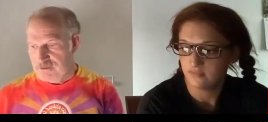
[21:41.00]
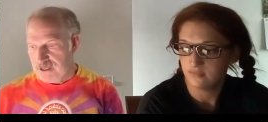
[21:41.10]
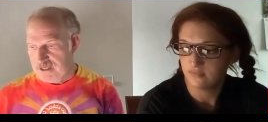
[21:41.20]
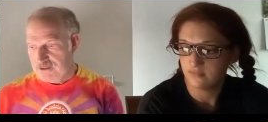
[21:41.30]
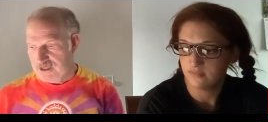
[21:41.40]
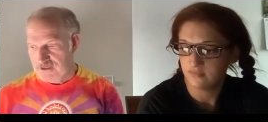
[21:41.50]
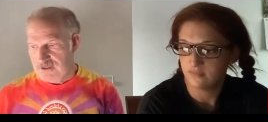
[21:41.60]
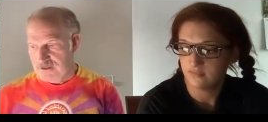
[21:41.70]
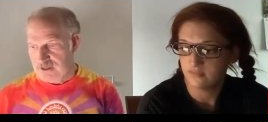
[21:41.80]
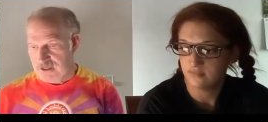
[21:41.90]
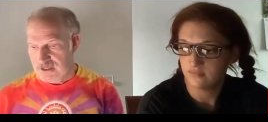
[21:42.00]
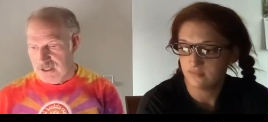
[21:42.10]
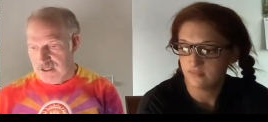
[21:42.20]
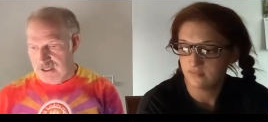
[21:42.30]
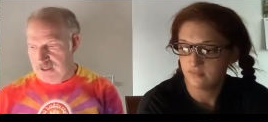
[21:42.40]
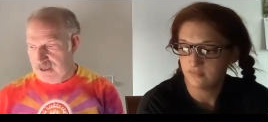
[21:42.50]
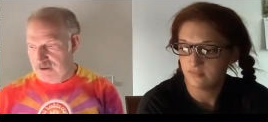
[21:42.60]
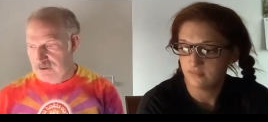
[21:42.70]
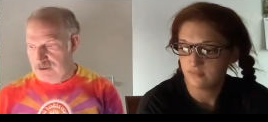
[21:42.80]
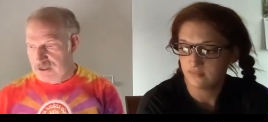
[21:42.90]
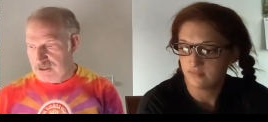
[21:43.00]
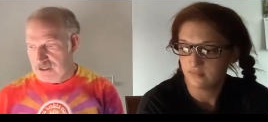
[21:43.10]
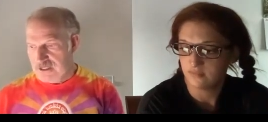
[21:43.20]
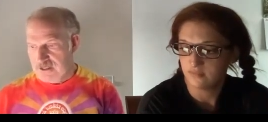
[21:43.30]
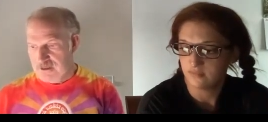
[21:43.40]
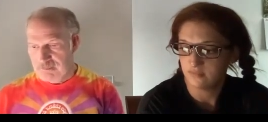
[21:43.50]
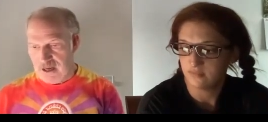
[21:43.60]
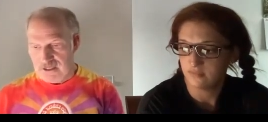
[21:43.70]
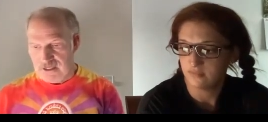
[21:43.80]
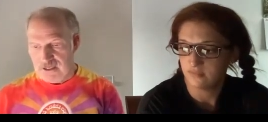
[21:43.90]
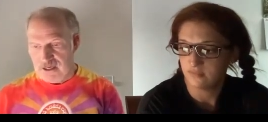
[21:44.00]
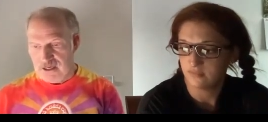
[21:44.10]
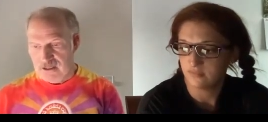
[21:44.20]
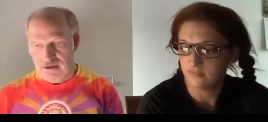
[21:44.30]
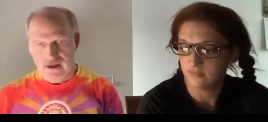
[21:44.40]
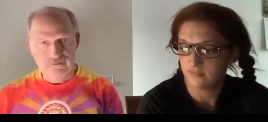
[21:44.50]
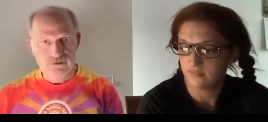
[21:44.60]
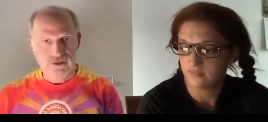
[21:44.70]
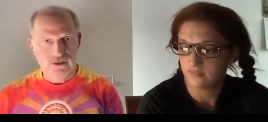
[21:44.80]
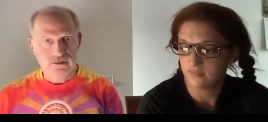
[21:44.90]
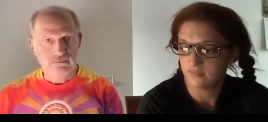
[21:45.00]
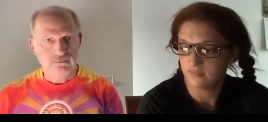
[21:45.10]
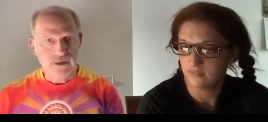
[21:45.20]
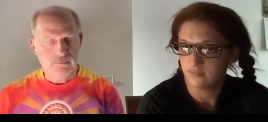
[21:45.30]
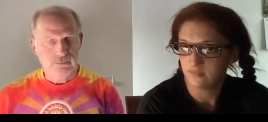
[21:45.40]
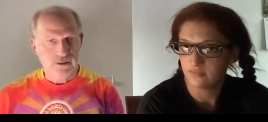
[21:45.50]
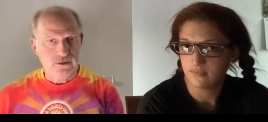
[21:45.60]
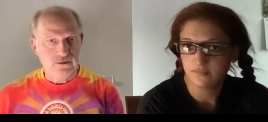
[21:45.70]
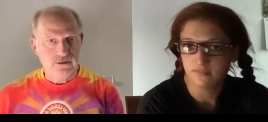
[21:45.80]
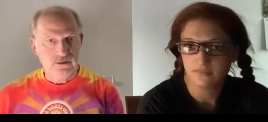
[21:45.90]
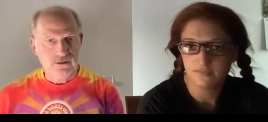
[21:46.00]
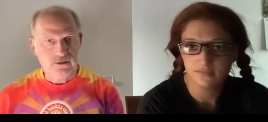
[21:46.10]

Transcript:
Speaker 1: Like it says here, they they use it to clean their body. Uh, have you seen birds?